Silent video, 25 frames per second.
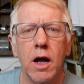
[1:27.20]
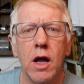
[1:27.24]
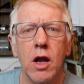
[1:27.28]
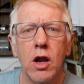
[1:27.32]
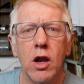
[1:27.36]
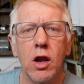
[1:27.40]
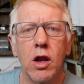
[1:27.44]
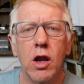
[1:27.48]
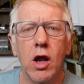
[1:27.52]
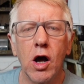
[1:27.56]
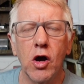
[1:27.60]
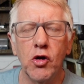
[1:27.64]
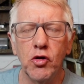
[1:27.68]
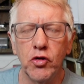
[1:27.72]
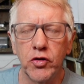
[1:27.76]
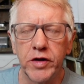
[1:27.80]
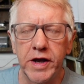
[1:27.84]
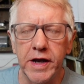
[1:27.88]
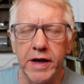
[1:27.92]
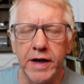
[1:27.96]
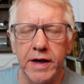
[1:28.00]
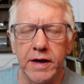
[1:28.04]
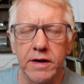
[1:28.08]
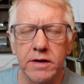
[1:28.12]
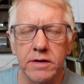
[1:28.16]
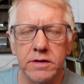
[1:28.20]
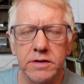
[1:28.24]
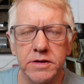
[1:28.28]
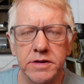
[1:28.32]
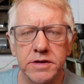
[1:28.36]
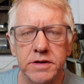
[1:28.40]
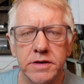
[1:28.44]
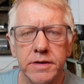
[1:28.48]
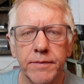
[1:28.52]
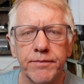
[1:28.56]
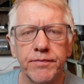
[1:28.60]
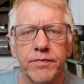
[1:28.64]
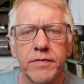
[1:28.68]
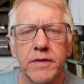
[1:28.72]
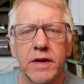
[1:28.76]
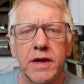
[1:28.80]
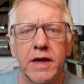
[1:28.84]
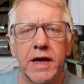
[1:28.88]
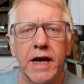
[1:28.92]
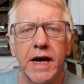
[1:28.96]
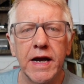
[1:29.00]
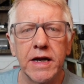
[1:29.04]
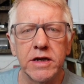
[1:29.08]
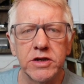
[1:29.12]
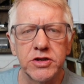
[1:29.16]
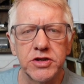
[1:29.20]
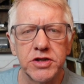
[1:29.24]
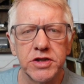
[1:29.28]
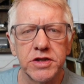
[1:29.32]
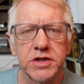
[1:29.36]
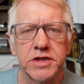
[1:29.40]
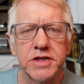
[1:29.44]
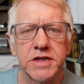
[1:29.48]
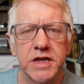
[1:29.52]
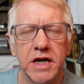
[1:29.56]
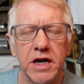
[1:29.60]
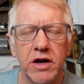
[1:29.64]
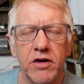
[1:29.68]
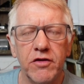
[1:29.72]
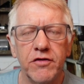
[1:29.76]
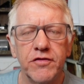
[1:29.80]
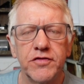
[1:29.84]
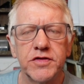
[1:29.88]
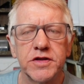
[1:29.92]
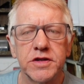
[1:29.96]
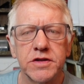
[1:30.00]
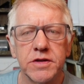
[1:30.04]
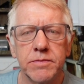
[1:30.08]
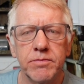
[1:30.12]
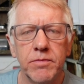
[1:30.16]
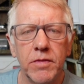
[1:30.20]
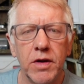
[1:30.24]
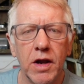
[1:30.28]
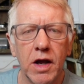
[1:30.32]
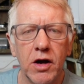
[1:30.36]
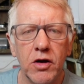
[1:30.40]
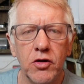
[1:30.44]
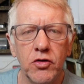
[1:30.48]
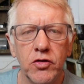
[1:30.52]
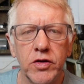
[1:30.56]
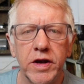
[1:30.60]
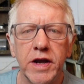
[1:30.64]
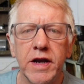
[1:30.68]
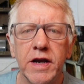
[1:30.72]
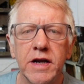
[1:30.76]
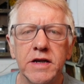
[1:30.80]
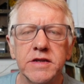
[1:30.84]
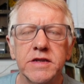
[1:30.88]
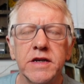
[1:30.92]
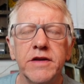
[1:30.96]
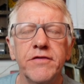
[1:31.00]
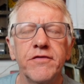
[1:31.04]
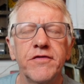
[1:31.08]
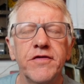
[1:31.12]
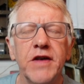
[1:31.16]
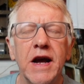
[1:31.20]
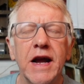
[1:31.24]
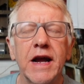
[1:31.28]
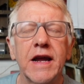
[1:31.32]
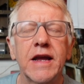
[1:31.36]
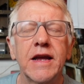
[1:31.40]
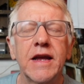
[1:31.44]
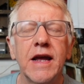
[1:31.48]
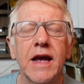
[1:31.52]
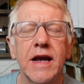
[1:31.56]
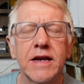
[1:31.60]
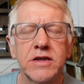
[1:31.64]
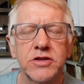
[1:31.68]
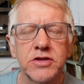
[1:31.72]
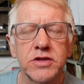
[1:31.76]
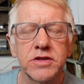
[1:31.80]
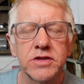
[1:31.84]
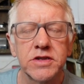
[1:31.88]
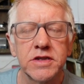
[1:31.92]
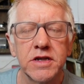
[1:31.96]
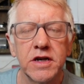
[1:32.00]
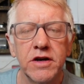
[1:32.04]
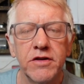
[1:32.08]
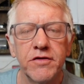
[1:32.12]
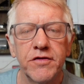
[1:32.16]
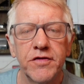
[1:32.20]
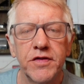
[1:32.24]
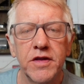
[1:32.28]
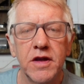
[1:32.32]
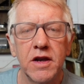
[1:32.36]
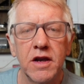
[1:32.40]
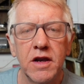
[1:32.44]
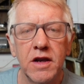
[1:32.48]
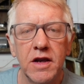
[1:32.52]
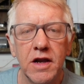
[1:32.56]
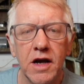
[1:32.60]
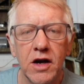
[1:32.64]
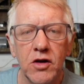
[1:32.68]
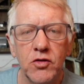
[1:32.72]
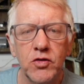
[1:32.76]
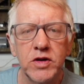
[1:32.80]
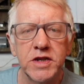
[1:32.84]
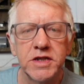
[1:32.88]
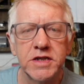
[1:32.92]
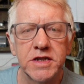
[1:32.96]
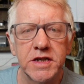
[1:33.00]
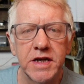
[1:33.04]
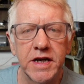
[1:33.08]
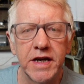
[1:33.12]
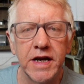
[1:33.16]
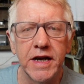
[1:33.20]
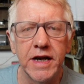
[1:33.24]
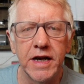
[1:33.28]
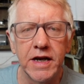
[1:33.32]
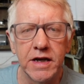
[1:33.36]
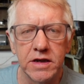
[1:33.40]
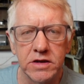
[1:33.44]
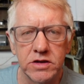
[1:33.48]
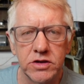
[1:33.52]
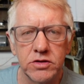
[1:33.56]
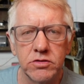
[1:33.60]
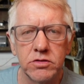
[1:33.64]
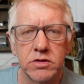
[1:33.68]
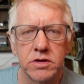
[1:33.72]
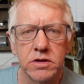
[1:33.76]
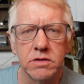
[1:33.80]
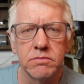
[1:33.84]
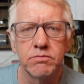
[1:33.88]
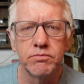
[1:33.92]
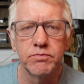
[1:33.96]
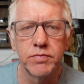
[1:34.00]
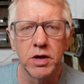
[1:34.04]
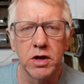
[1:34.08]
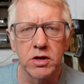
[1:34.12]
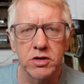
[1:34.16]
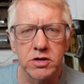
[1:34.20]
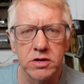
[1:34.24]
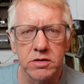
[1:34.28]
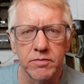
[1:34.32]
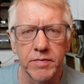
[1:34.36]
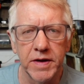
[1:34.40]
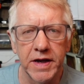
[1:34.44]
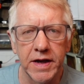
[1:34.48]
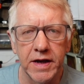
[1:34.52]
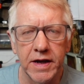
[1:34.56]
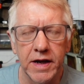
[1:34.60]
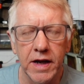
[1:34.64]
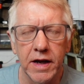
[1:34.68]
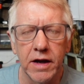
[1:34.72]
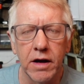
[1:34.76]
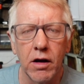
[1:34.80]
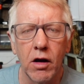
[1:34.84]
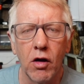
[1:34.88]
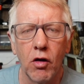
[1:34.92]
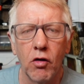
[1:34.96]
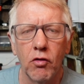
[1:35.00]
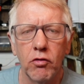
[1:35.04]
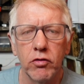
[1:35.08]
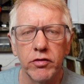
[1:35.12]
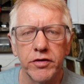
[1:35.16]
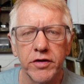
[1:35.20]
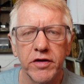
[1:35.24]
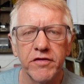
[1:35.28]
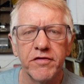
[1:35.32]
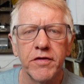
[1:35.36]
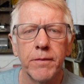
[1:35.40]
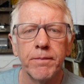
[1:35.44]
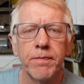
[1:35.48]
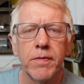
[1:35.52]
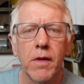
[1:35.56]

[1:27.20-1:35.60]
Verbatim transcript: low gears. Get yourself some low gears. In fact, get yourself the lowest gears you can possibly get hold of.